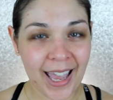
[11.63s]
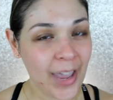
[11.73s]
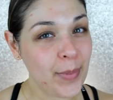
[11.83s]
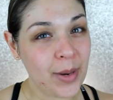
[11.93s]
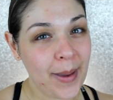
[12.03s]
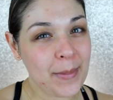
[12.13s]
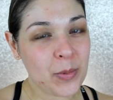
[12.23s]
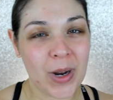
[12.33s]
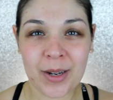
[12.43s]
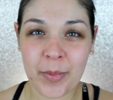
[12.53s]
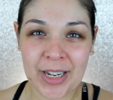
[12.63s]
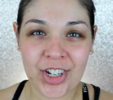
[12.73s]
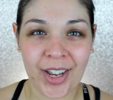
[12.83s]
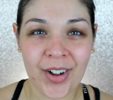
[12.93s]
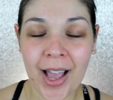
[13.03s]
Hey beauty babes, welcome to my
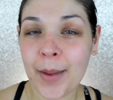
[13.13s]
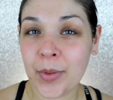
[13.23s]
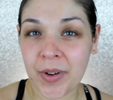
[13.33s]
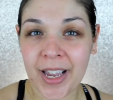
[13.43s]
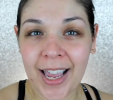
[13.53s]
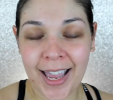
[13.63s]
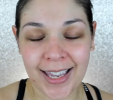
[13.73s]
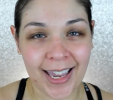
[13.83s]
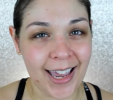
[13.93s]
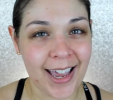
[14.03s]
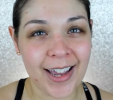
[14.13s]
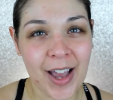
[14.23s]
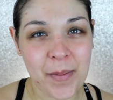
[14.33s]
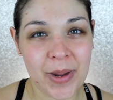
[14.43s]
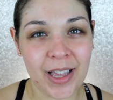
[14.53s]
channel. I'm Maria, aka
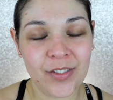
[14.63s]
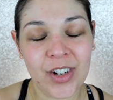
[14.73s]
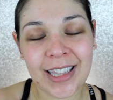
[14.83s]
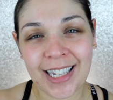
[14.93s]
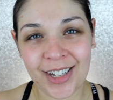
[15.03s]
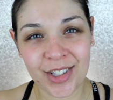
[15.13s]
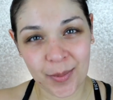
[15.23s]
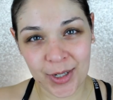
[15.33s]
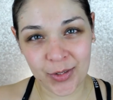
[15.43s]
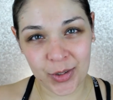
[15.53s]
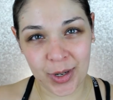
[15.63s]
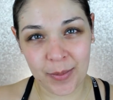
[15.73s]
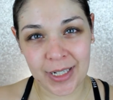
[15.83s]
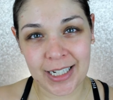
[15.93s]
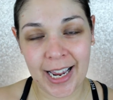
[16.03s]
Agape Love Girl. Thank you so much for
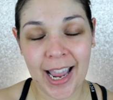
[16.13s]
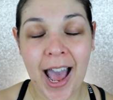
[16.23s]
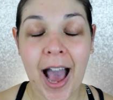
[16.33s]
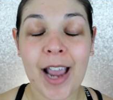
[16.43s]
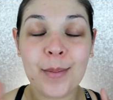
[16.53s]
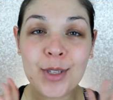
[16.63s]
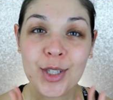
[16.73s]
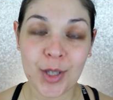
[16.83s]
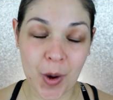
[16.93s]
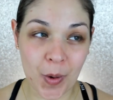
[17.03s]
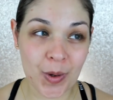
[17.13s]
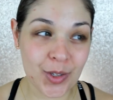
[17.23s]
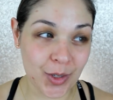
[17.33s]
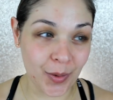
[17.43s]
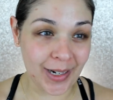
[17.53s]
joining me today. I am so
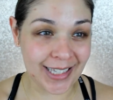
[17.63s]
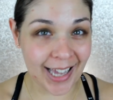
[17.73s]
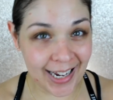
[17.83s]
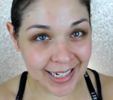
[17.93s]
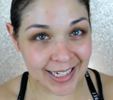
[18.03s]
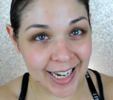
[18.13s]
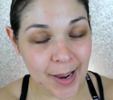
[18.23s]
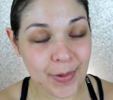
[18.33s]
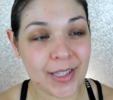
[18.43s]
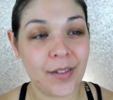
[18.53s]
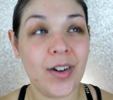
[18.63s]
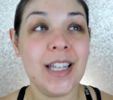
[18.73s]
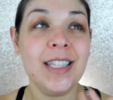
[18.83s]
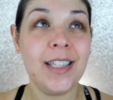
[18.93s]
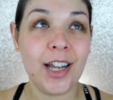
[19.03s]
excited today because I've
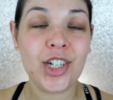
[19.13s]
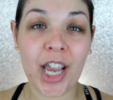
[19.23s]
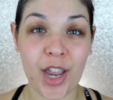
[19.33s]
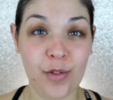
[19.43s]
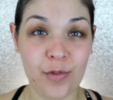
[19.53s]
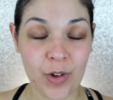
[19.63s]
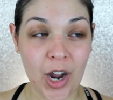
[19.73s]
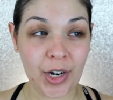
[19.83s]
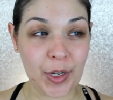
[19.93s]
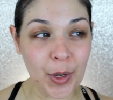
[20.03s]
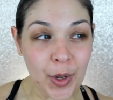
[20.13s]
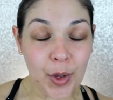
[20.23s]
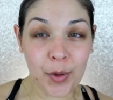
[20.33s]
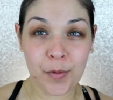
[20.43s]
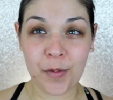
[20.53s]
got such a fun
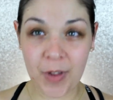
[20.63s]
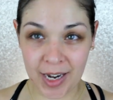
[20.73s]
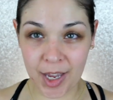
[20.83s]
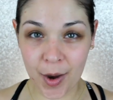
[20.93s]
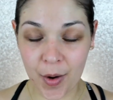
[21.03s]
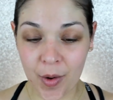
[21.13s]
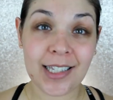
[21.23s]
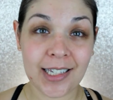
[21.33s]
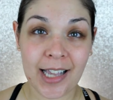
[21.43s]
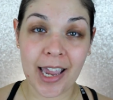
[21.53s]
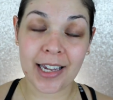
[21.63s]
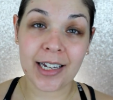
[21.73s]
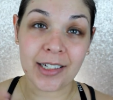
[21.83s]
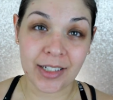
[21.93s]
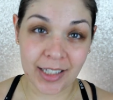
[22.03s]
video. This is a
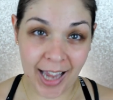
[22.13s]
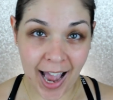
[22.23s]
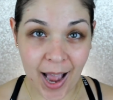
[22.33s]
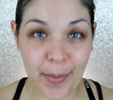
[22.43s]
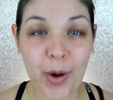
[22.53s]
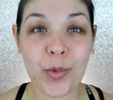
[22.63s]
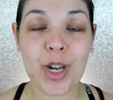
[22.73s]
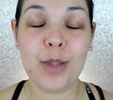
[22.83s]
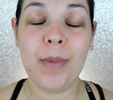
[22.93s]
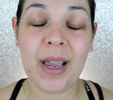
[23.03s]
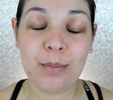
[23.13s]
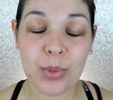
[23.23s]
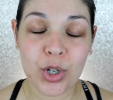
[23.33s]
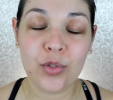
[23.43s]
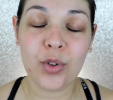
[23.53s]
collab with my
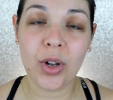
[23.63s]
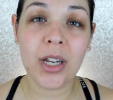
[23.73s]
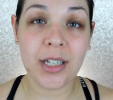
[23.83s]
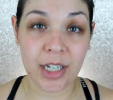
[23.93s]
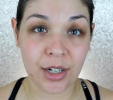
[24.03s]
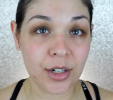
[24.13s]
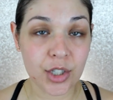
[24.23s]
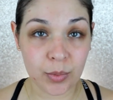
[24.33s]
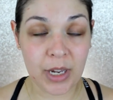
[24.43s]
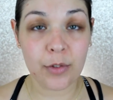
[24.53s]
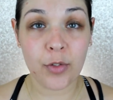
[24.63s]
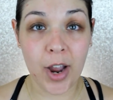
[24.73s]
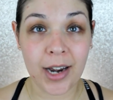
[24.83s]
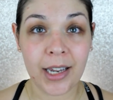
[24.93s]
beautiful, dear, sweet friend